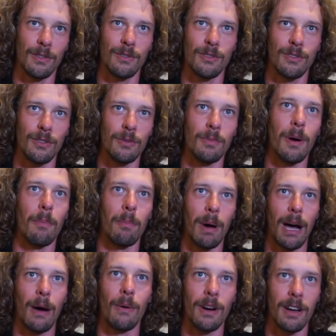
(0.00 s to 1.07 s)
huge human
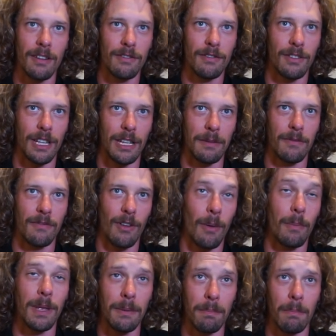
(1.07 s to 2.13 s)
power for him,
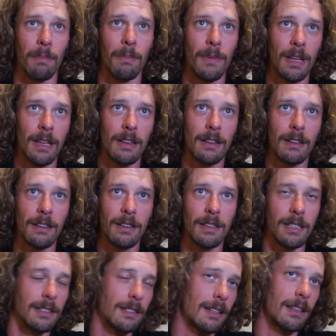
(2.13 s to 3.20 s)
from him.
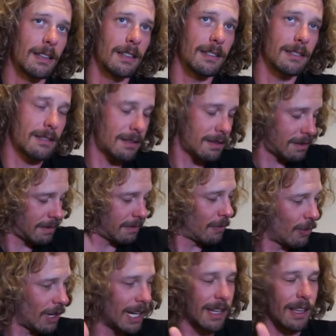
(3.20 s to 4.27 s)
It's
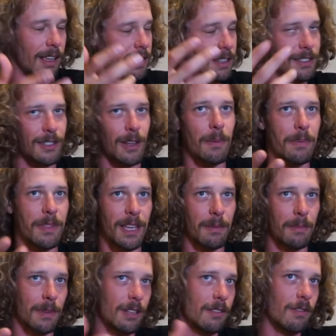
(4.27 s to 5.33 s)
something
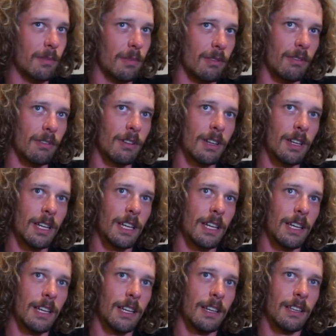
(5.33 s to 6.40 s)
unbelievable.
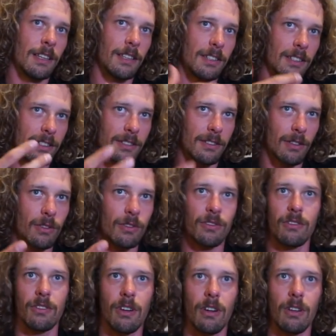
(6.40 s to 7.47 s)
He's so
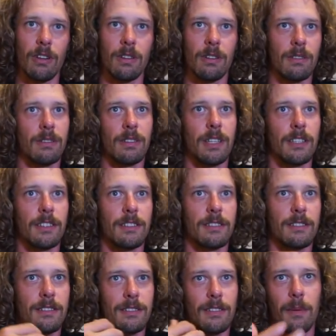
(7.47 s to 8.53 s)
strong. He's
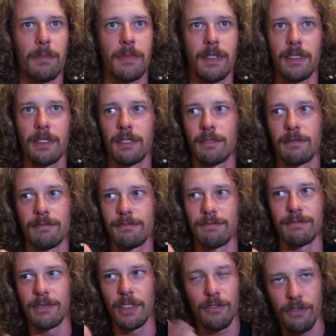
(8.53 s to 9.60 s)

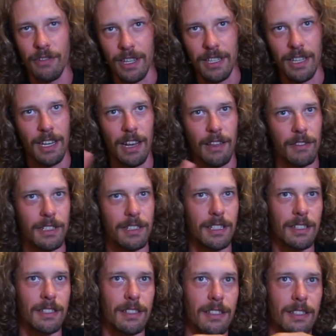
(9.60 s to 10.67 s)
something different. I never
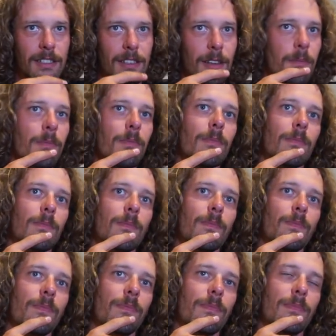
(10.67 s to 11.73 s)
see
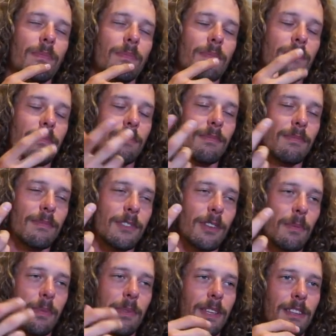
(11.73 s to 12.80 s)

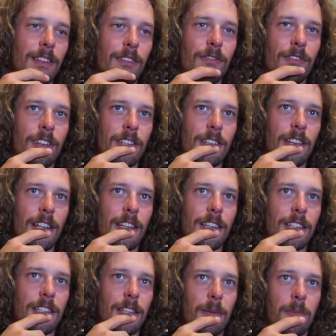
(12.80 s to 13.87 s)
something different like
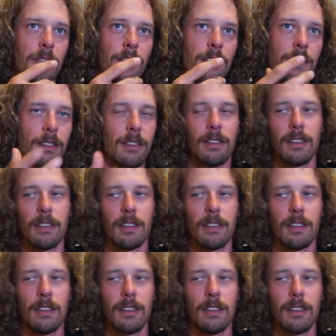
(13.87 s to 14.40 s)
this. I mean,